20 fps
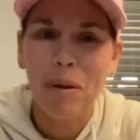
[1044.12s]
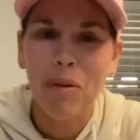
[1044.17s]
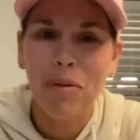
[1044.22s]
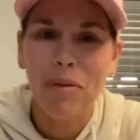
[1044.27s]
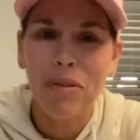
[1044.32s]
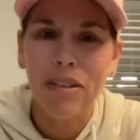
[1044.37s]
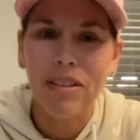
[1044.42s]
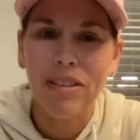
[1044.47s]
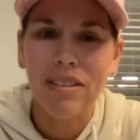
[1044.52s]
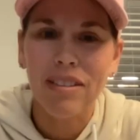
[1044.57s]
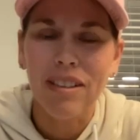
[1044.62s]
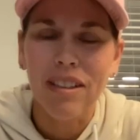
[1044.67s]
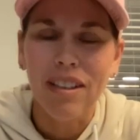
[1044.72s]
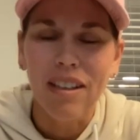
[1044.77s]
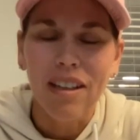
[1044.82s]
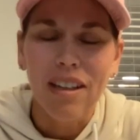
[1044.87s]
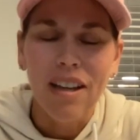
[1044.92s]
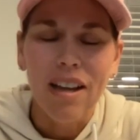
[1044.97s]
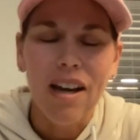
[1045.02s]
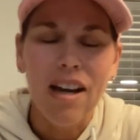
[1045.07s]
perfect.
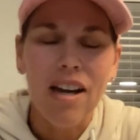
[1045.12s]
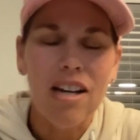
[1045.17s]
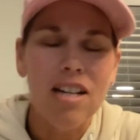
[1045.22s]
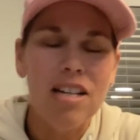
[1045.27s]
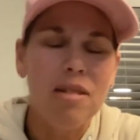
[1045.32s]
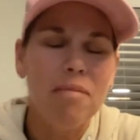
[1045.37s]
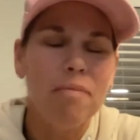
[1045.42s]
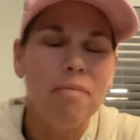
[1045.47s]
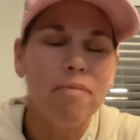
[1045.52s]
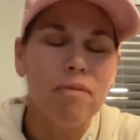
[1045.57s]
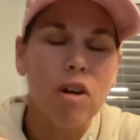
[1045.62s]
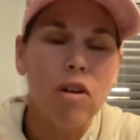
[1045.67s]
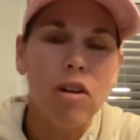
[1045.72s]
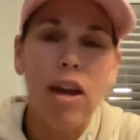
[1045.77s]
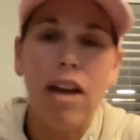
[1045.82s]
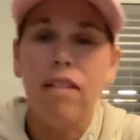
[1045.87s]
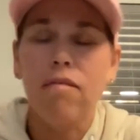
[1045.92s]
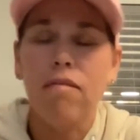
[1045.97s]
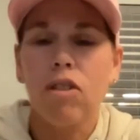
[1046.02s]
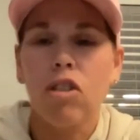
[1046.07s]

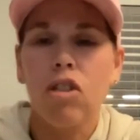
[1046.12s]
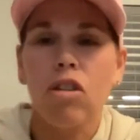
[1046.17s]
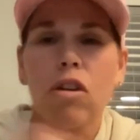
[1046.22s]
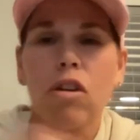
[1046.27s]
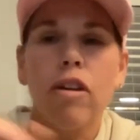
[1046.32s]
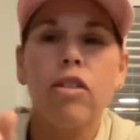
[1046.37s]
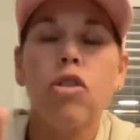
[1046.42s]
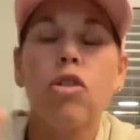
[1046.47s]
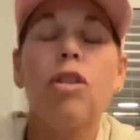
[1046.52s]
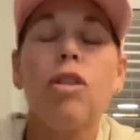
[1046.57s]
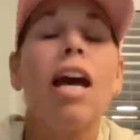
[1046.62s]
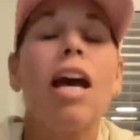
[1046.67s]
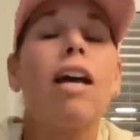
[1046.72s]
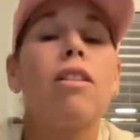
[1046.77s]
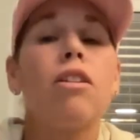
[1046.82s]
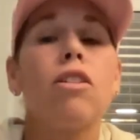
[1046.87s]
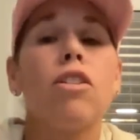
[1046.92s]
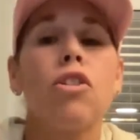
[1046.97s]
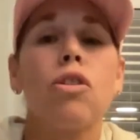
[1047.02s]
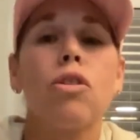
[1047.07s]
Okay, so going to the
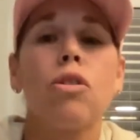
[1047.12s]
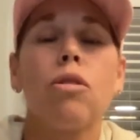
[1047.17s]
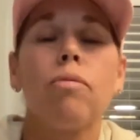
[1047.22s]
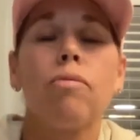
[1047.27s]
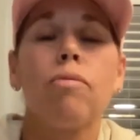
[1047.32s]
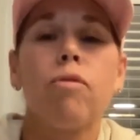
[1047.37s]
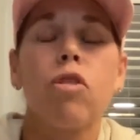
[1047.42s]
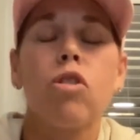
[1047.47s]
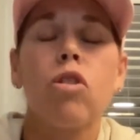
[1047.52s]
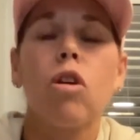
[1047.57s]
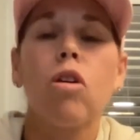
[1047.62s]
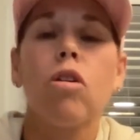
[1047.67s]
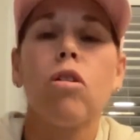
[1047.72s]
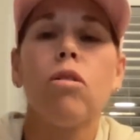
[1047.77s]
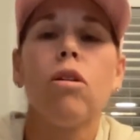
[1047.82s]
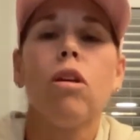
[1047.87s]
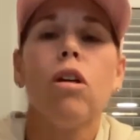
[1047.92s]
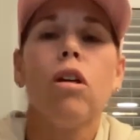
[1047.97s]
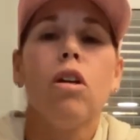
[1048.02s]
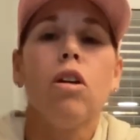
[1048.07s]
other 2.
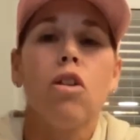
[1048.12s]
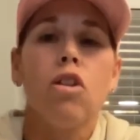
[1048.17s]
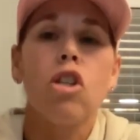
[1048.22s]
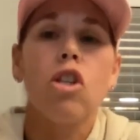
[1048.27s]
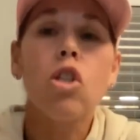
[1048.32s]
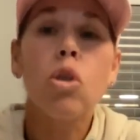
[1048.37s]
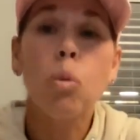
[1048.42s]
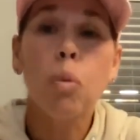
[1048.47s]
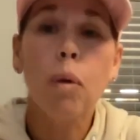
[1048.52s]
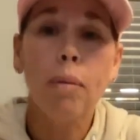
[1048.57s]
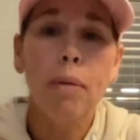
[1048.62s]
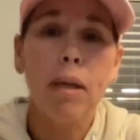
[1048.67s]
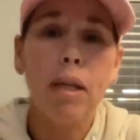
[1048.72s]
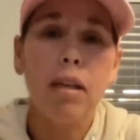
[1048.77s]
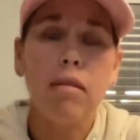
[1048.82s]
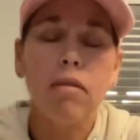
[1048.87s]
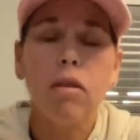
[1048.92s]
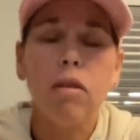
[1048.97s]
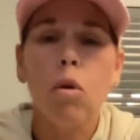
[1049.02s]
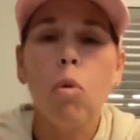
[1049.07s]
So the
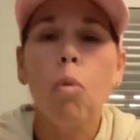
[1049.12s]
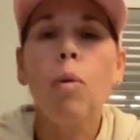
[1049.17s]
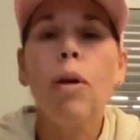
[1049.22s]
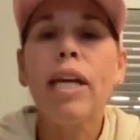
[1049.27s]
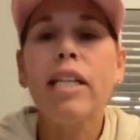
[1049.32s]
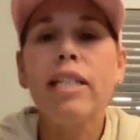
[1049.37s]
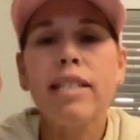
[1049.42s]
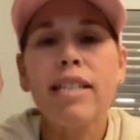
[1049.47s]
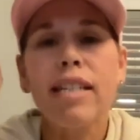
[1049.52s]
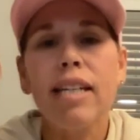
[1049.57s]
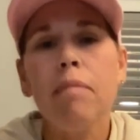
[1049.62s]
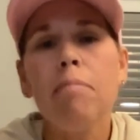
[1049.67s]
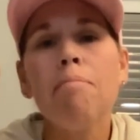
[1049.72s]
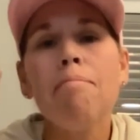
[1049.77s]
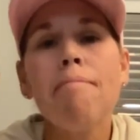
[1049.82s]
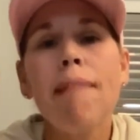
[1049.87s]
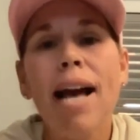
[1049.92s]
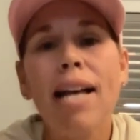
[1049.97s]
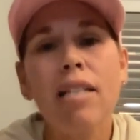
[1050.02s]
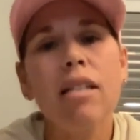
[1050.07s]
swimming, we see
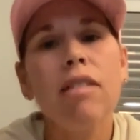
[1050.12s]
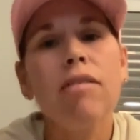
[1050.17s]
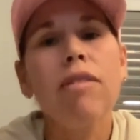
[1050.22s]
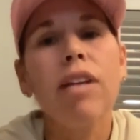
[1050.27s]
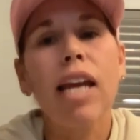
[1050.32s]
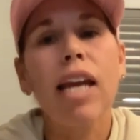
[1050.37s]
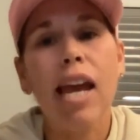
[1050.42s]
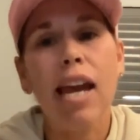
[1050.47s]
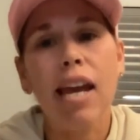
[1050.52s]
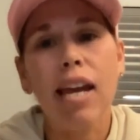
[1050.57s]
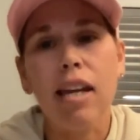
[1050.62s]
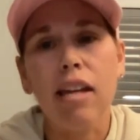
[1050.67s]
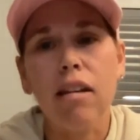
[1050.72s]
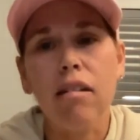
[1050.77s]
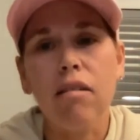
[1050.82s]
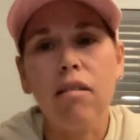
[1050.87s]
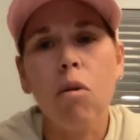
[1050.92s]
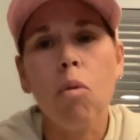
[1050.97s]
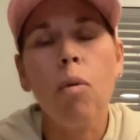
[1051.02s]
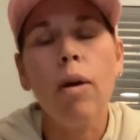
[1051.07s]
massive
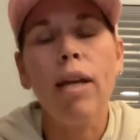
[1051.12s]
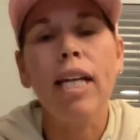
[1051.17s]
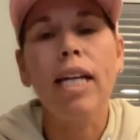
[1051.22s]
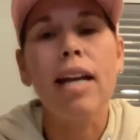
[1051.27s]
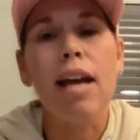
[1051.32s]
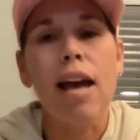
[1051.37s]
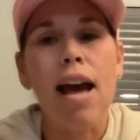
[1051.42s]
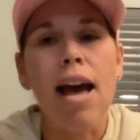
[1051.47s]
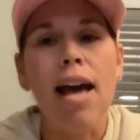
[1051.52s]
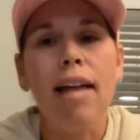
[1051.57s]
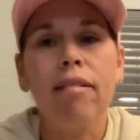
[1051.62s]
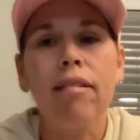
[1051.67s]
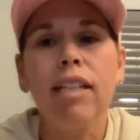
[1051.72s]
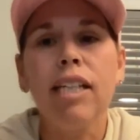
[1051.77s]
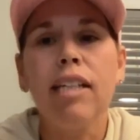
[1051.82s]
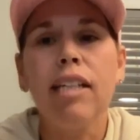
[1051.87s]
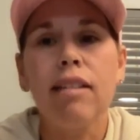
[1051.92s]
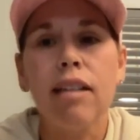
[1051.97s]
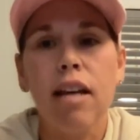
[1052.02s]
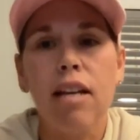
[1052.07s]
gain when an
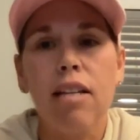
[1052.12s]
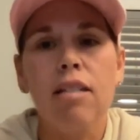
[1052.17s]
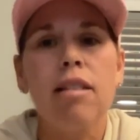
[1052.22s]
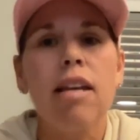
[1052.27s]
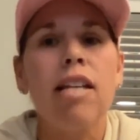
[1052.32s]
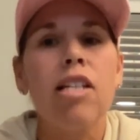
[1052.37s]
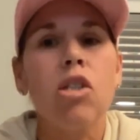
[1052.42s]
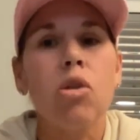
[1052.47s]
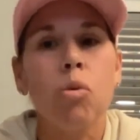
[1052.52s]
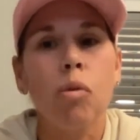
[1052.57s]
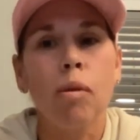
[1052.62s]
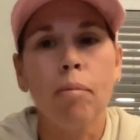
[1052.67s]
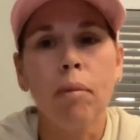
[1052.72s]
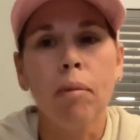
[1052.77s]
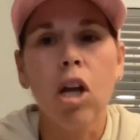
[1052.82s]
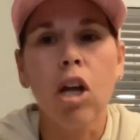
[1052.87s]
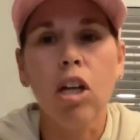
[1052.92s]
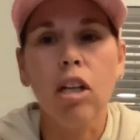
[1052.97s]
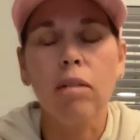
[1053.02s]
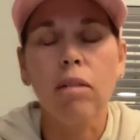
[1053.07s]
athlete does a swim
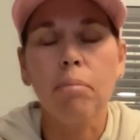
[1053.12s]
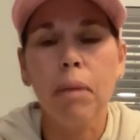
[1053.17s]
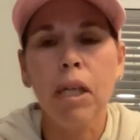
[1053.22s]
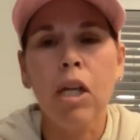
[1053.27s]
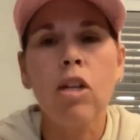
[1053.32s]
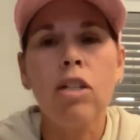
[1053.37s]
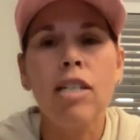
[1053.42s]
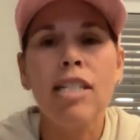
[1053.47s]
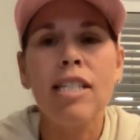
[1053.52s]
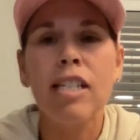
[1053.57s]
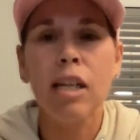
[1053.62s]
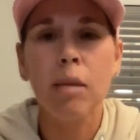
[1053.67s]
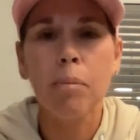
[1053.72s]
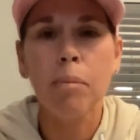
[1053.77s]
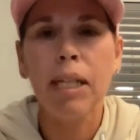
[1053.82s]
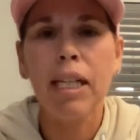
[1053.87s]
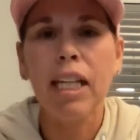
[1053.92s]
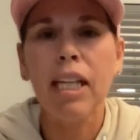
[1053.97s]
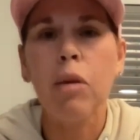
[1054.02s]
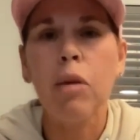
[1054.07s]
block, because
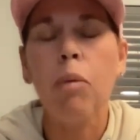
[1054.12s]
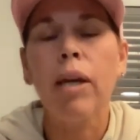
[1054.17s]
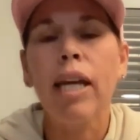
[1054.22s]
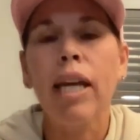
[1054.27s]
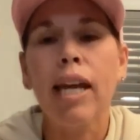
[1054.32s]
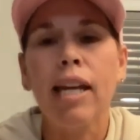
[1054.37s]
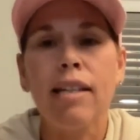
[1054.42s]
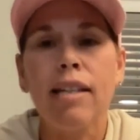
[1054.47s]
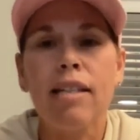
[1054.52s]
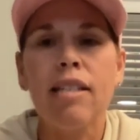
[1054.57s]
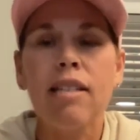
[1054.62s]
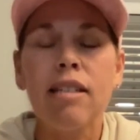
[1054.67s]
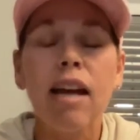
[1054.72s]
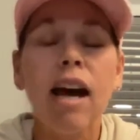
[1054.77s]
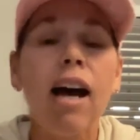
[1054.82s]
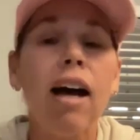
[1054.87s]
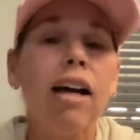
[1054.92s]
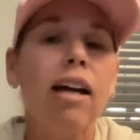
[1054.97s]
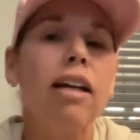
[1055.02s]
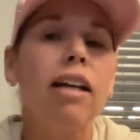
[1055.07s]
typically we get
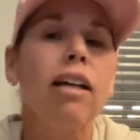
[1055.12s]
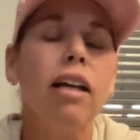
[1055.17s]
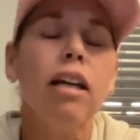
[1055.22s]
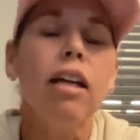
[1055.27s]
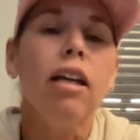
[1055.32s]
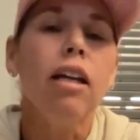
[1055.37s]
stuck